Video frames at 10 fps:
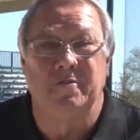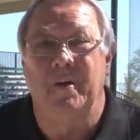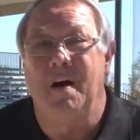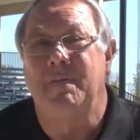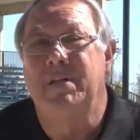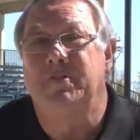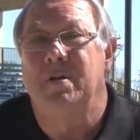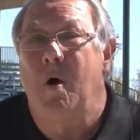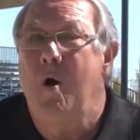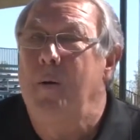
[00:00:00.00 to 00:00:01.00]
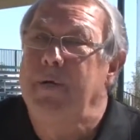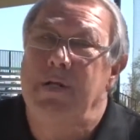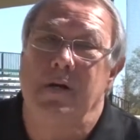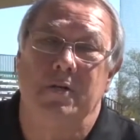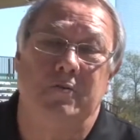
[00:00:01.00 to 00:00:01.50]
Salvation Army
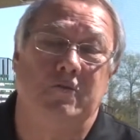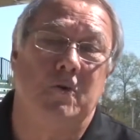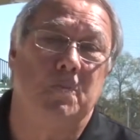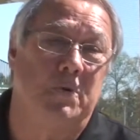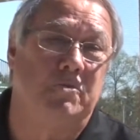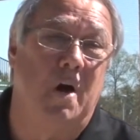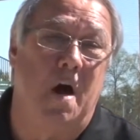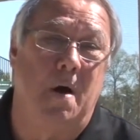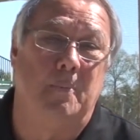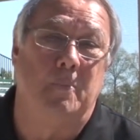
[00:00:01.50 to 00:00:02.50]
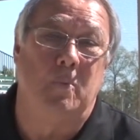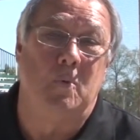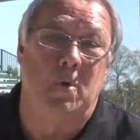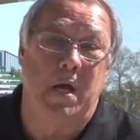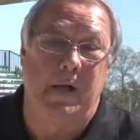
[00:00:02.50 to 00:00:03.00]
done a super job
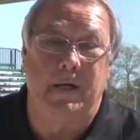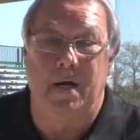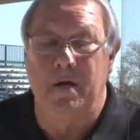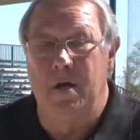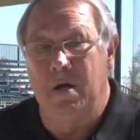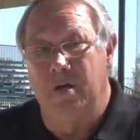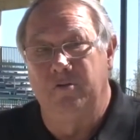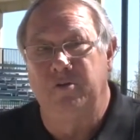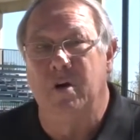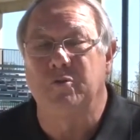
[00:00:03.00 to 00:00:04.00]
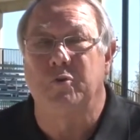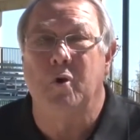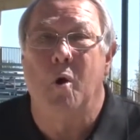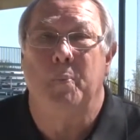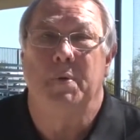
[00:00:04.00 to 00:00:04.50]
when we had our shelter
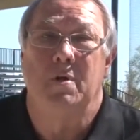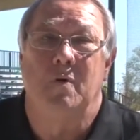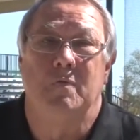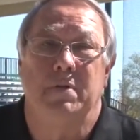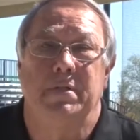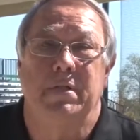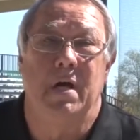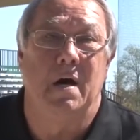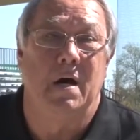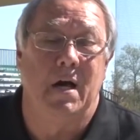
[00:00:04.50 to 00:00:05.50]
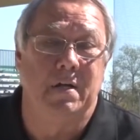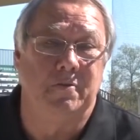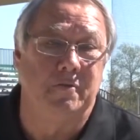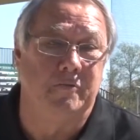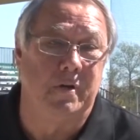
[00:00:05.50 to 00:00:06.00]
opened over at the
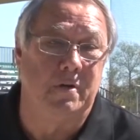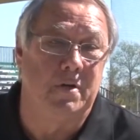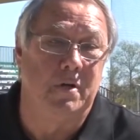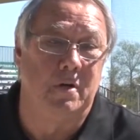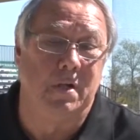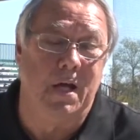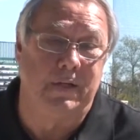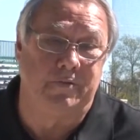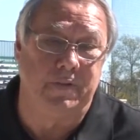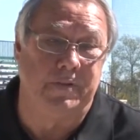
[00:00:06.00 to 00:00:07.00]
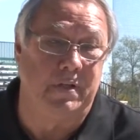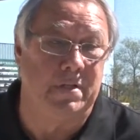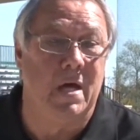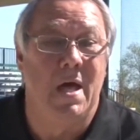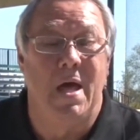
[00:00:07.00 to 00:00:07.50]
Aging Center here in Lexington.
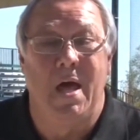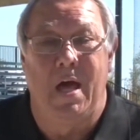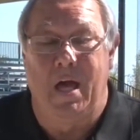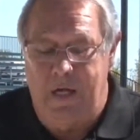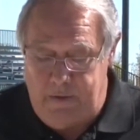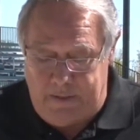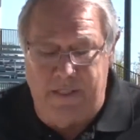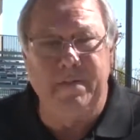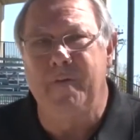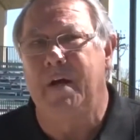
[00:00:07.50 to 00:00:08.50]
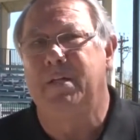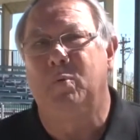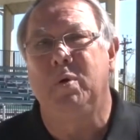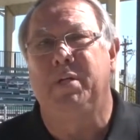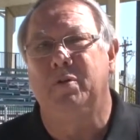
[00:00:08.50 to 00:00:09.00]
And anything that
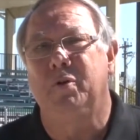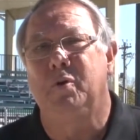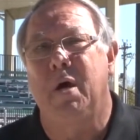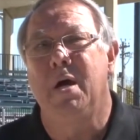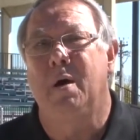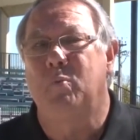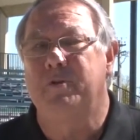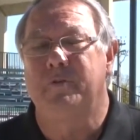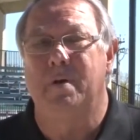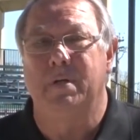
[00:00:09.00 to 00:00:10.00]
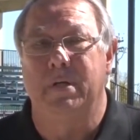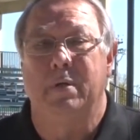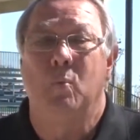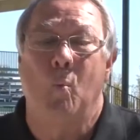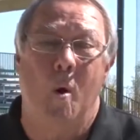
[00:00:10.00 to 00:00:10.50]
we can do to help, we certainly
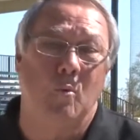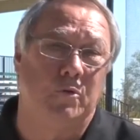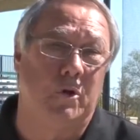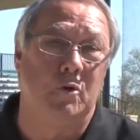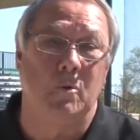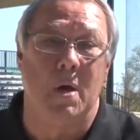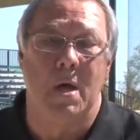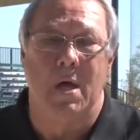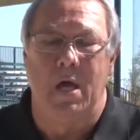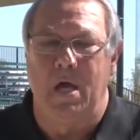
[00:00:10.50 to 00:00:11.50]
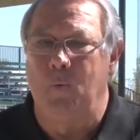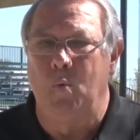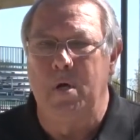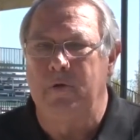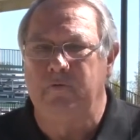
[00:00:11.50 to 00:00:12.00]
want to. And
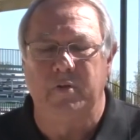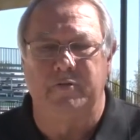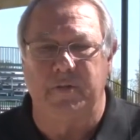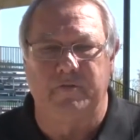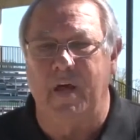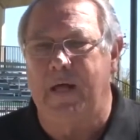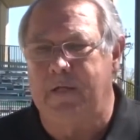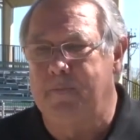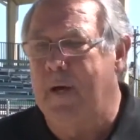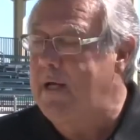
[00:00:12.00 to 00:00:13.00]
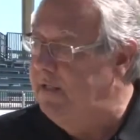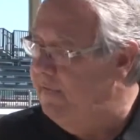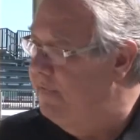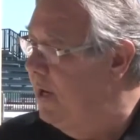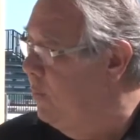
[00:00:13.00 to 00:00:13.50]
we're just excited about the
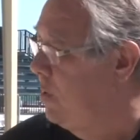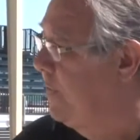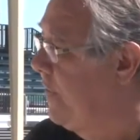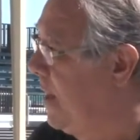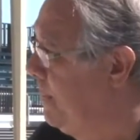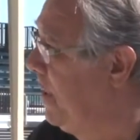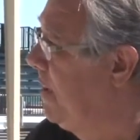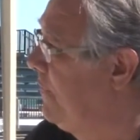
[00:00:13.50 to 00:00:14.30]
event. We want to thank Bill